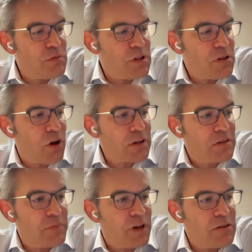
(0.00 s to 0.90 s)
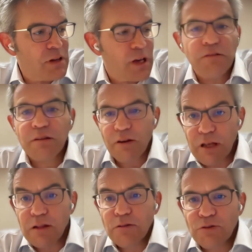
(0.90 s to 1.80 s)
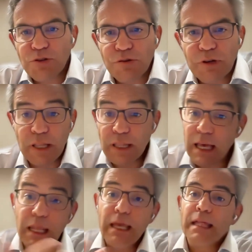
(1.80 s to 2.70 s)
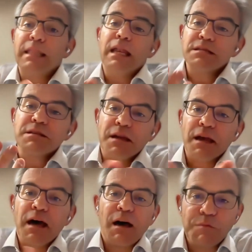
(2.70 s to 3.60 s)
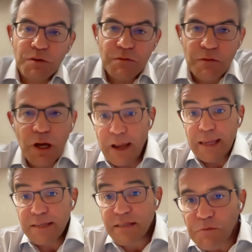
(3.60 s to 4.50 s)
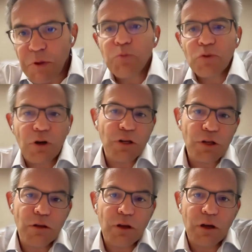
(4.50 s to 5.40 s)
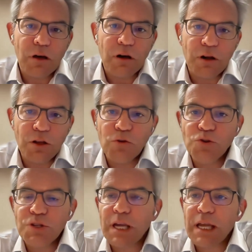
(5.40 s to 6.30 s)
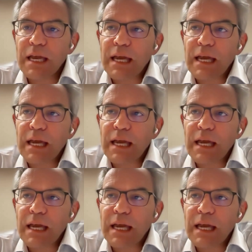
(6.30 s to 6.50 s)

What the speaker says: me, talked about the healthcare industry, and that is a common phrase that people are using.